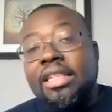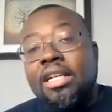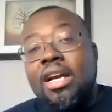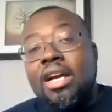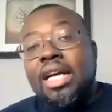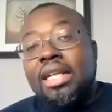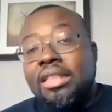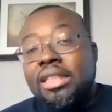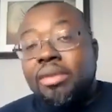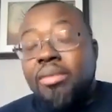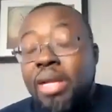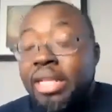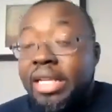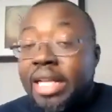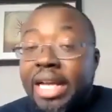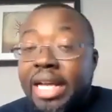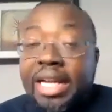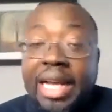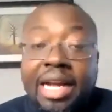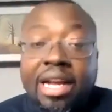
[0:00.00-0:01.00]
that's the
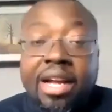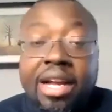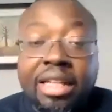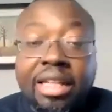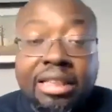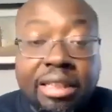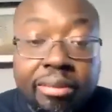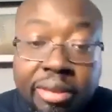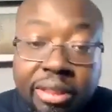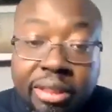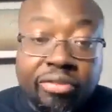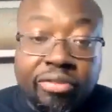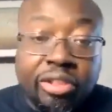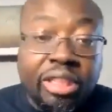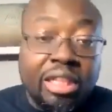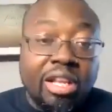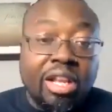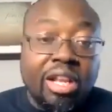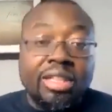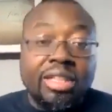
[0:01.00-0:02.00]
concept. And and that concept
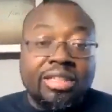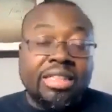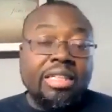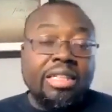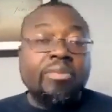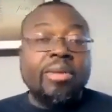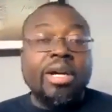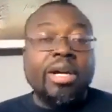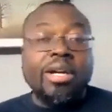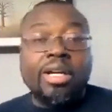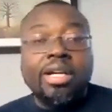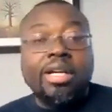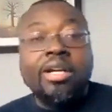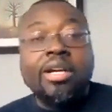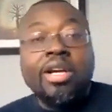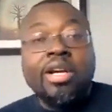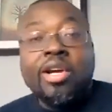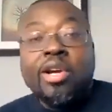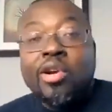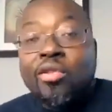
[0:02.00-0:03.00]
is really lost in
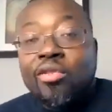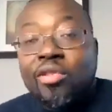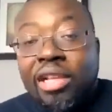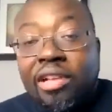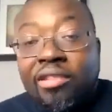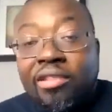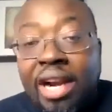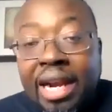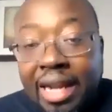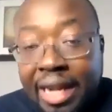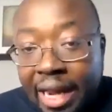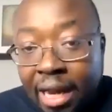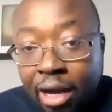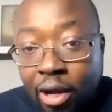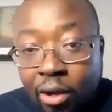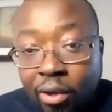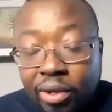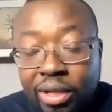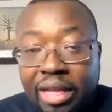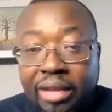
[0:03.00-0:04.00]
America. Really,
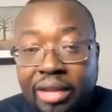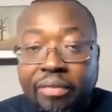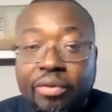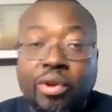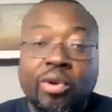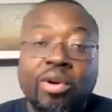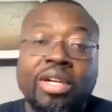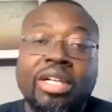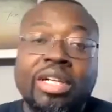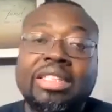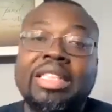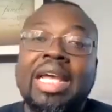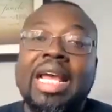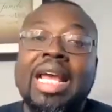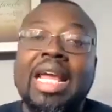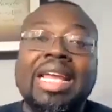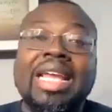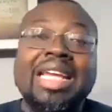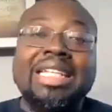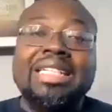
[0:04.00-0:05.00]
right now, if you were to
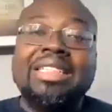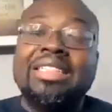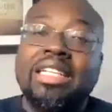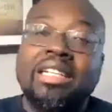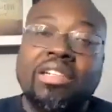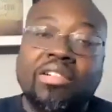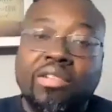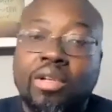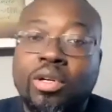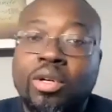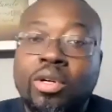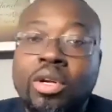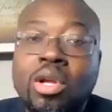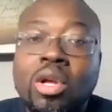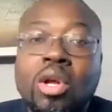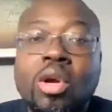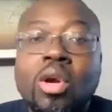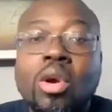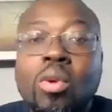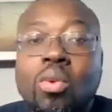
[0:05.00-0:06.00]
say in
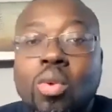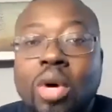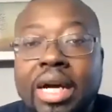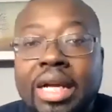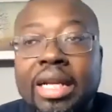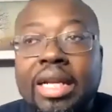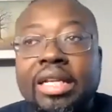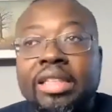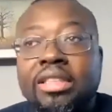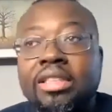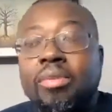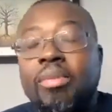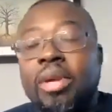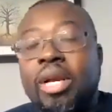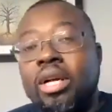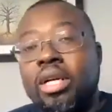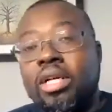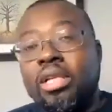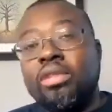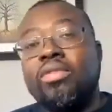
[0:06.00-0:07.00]
general, what
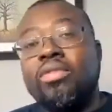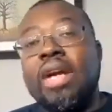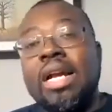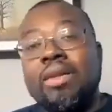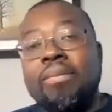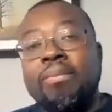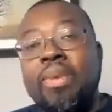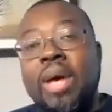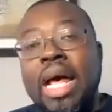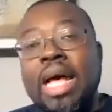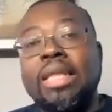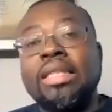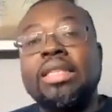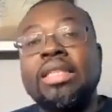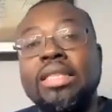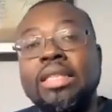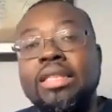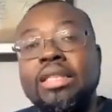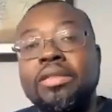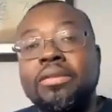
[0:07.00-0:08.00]
is America's rite of
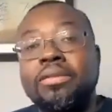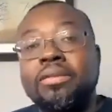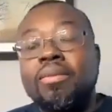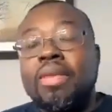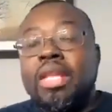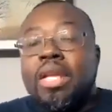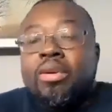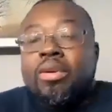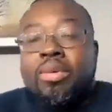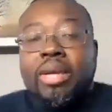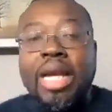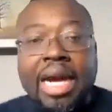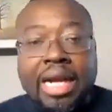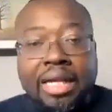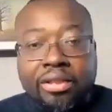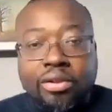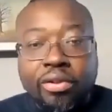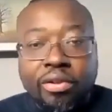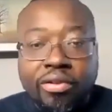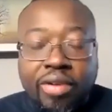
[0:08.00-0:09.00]
passage? It would
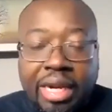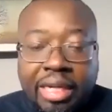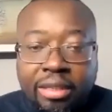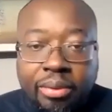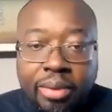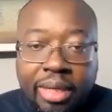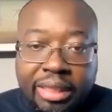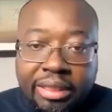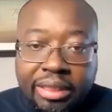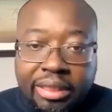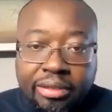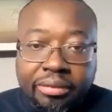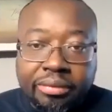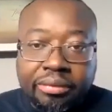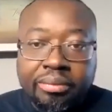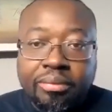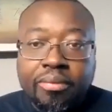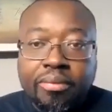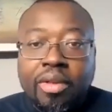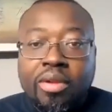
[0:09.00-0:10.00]
be high school graduation,